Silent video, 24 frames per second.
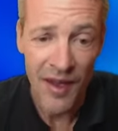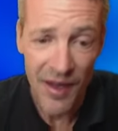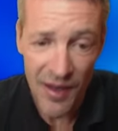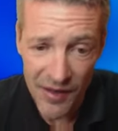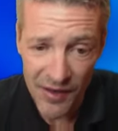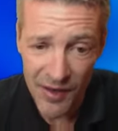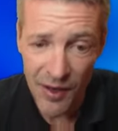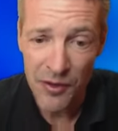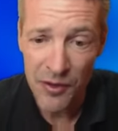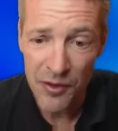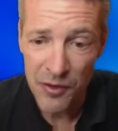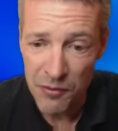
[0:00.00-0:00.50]

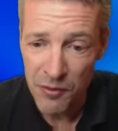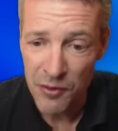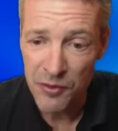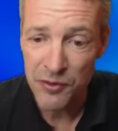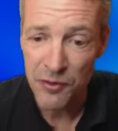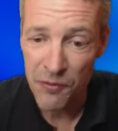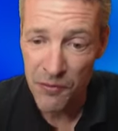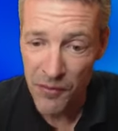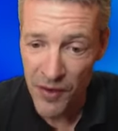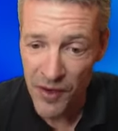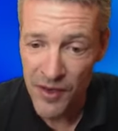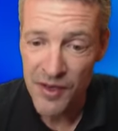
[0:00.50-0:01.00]
And now there were
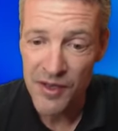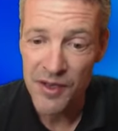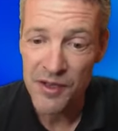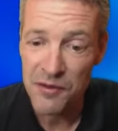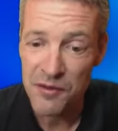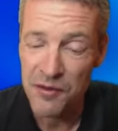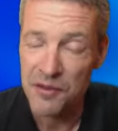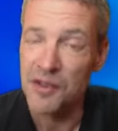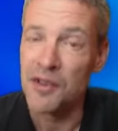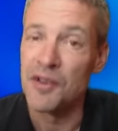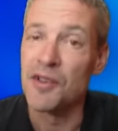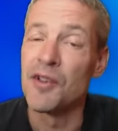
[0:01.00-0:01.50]
some very
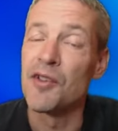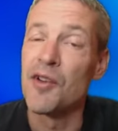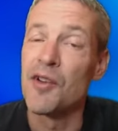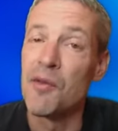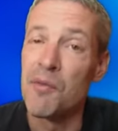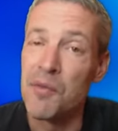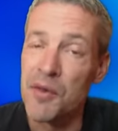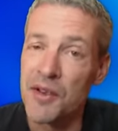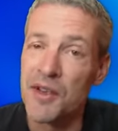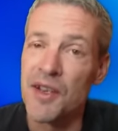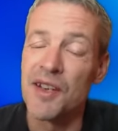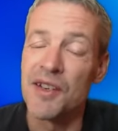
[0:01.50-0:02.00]
interesting
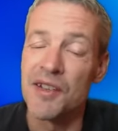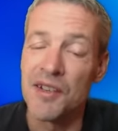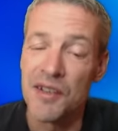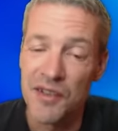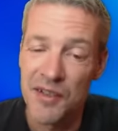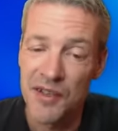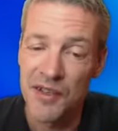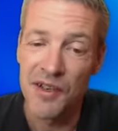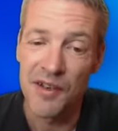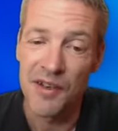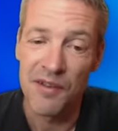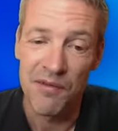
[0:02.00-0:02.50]

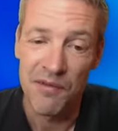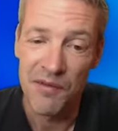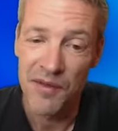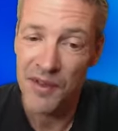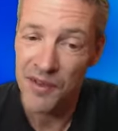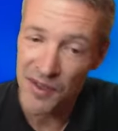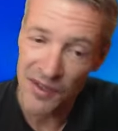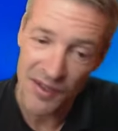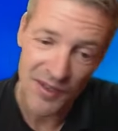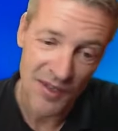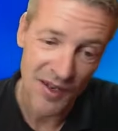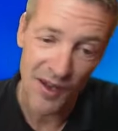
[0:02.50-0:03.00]
complications here.
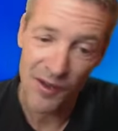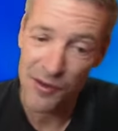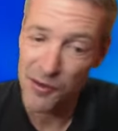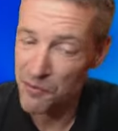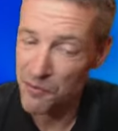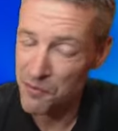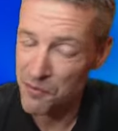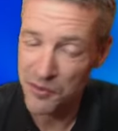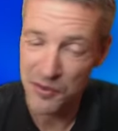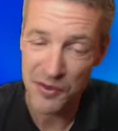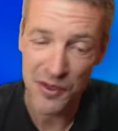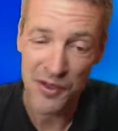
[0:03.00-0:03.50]
In this kind
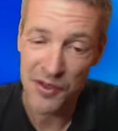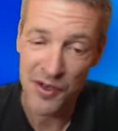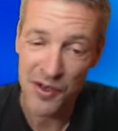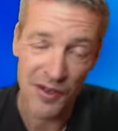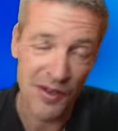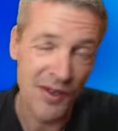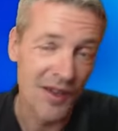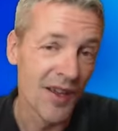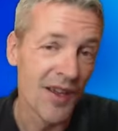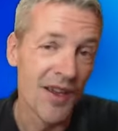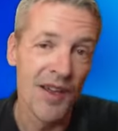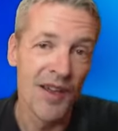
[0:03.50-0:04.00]
of
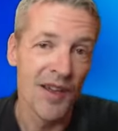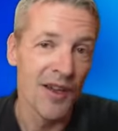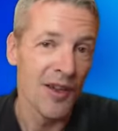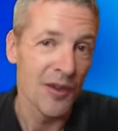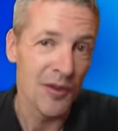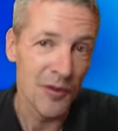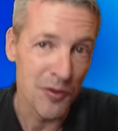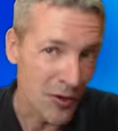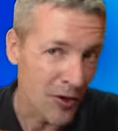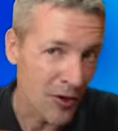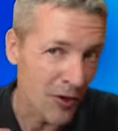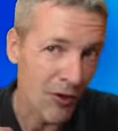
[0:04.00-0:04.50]
position,
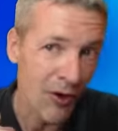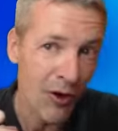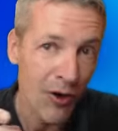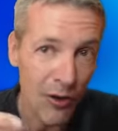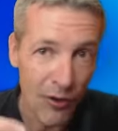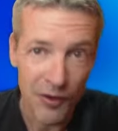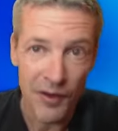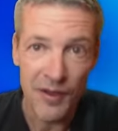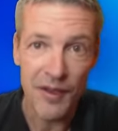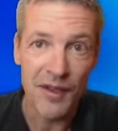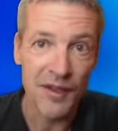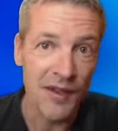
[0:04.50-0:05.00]
you go
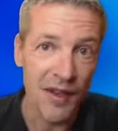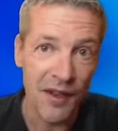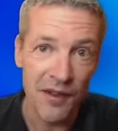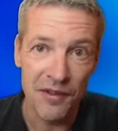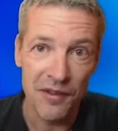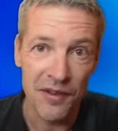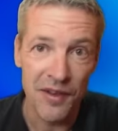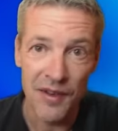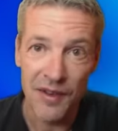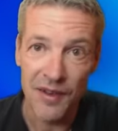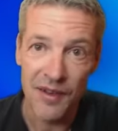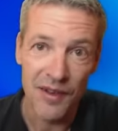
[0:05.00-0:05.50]
all in, I
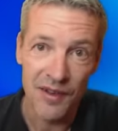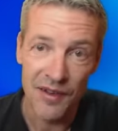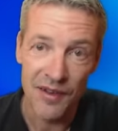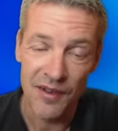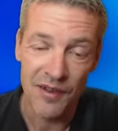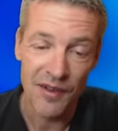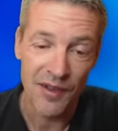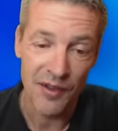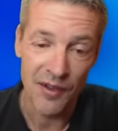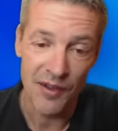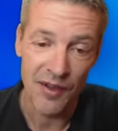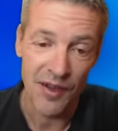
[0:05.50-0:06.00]
think,
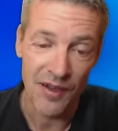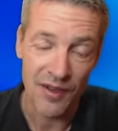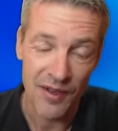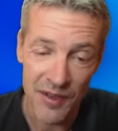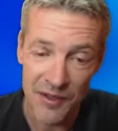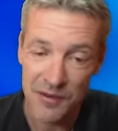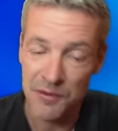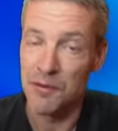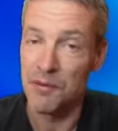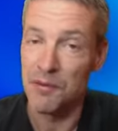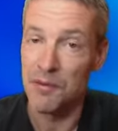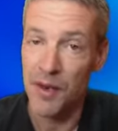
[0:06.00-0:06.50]
at
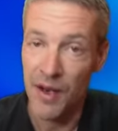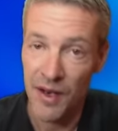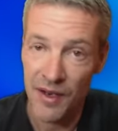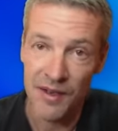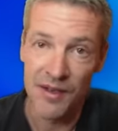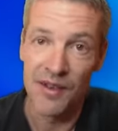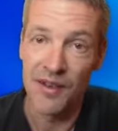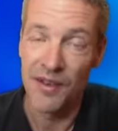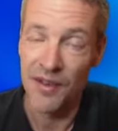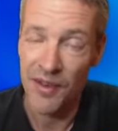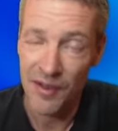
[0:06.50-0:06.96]
least with black.